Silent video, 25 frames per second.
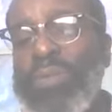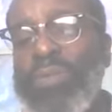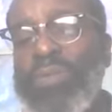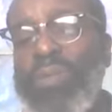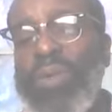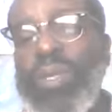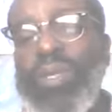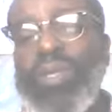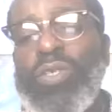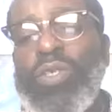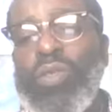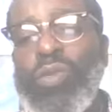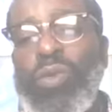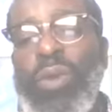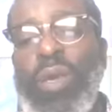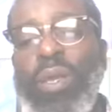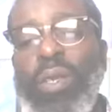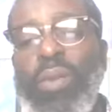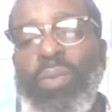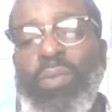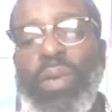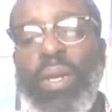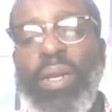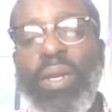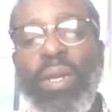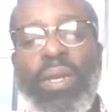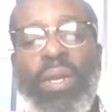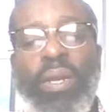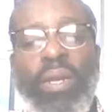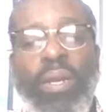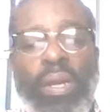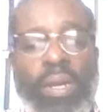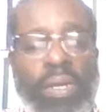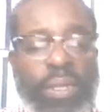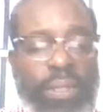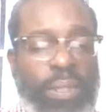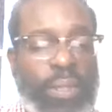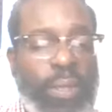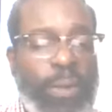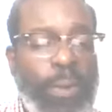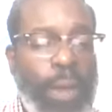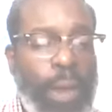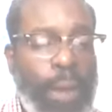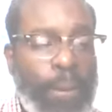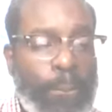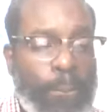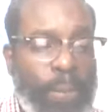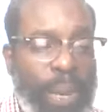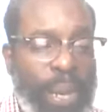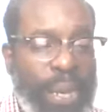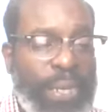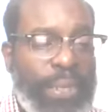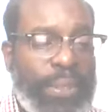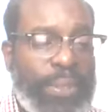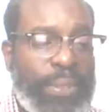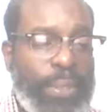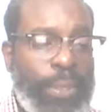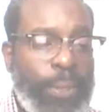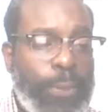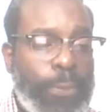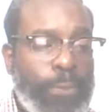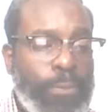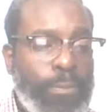really struggling with. It's amazing